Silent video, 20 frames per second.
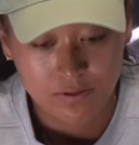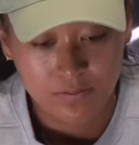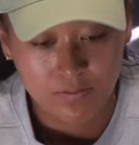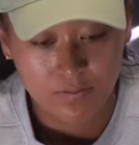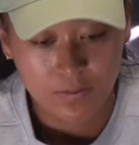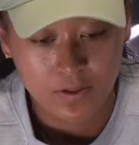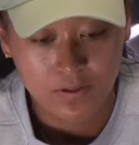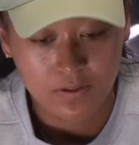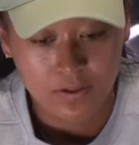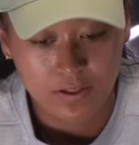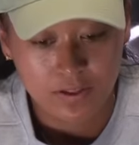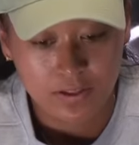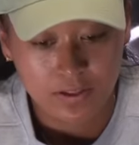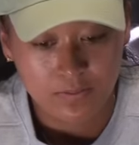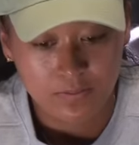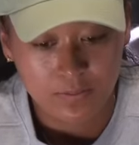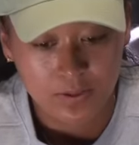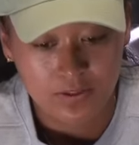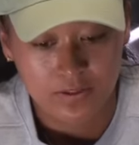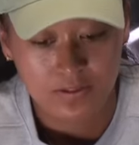me right now,
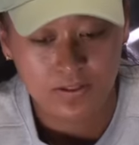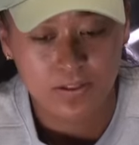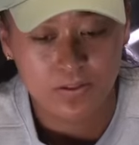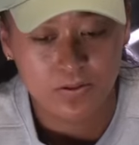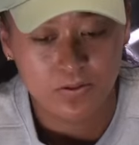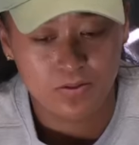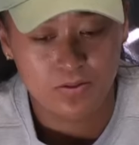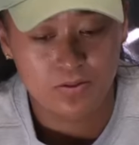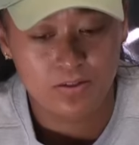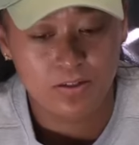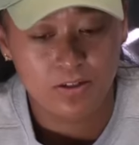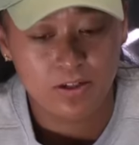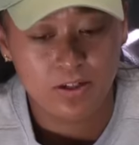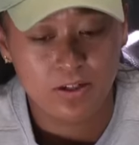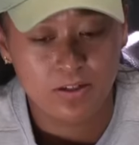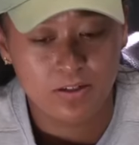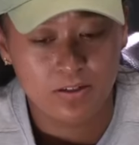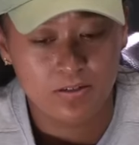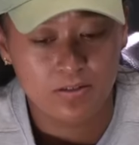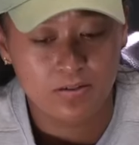my schedule's
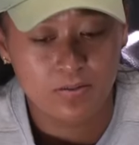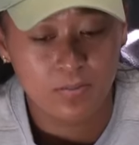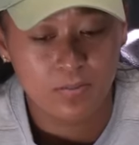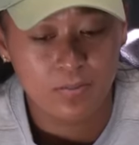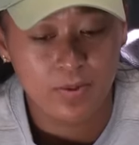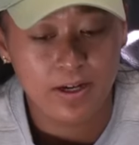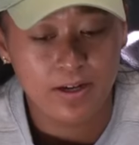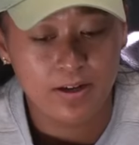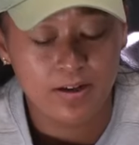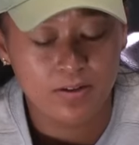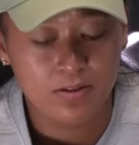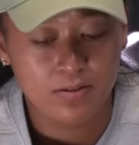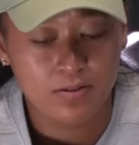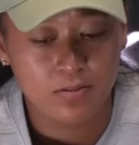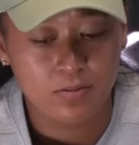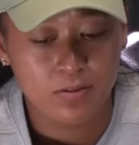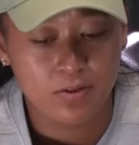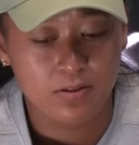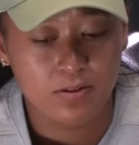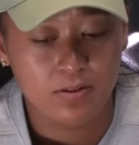kind of packed
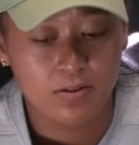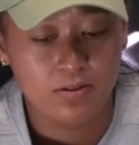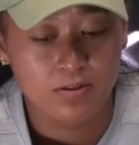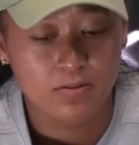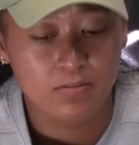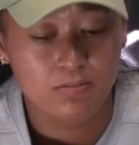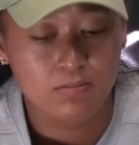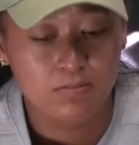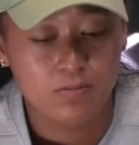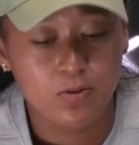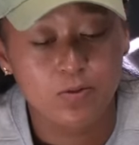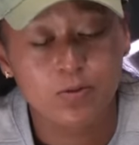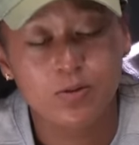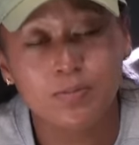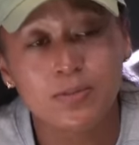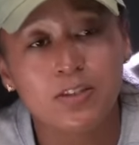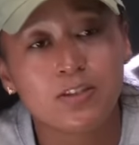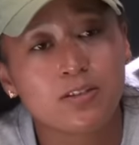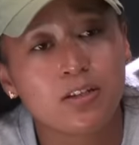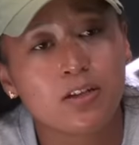with the
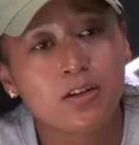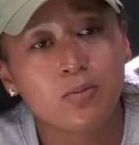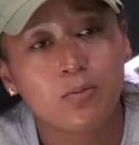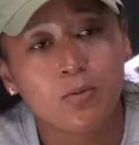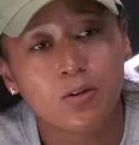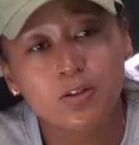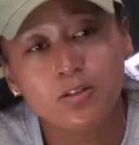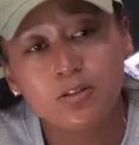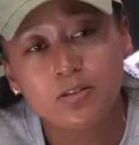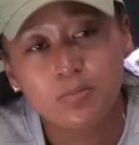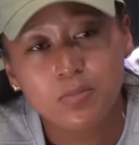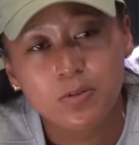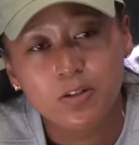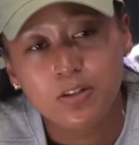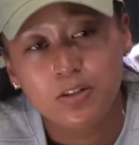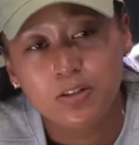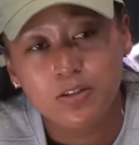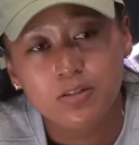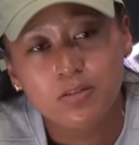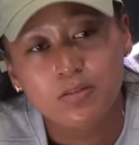tournaments that I want to play.